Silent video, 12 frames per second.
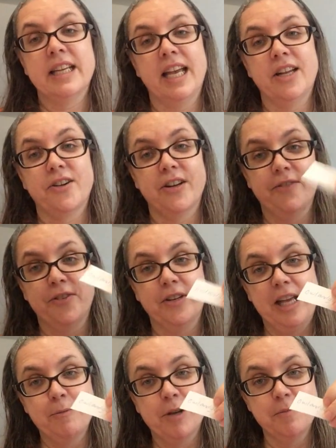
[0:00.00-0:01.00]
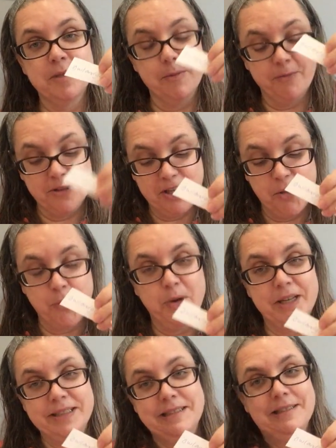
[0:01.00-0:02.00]
and Gator, if your name comes up for the other
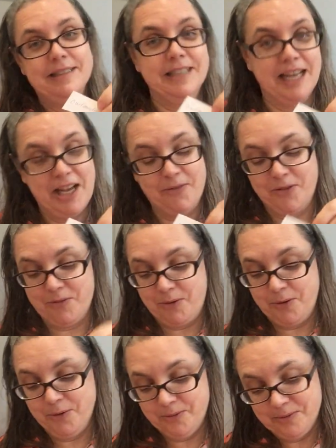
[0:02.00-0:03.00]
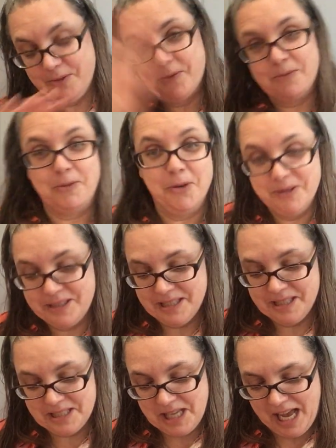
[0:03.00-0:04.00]
one, I have to throw, throw it
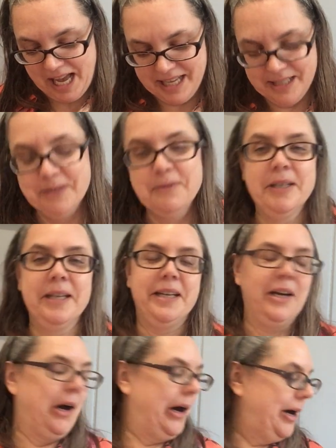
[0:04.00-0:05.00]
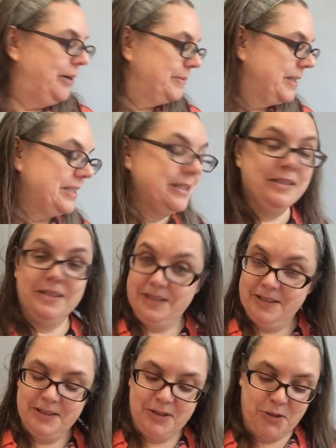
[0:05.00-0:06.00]
to the side because
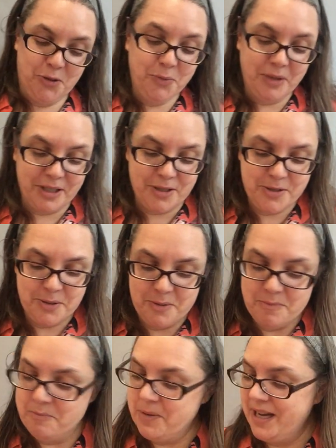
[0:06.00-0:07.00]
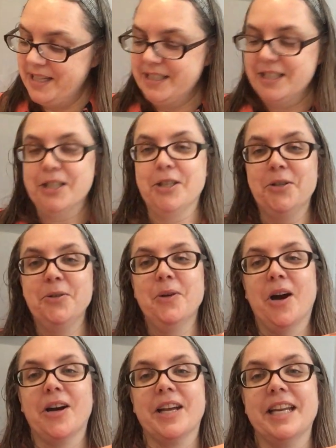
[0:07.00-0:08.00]
it's two winners, but you
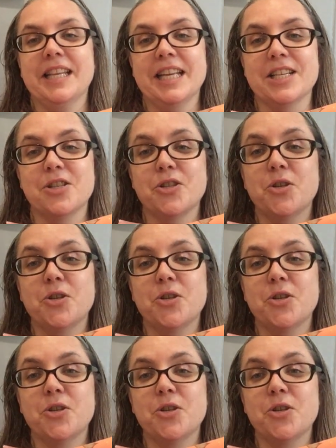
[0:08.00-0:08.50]
are getting this.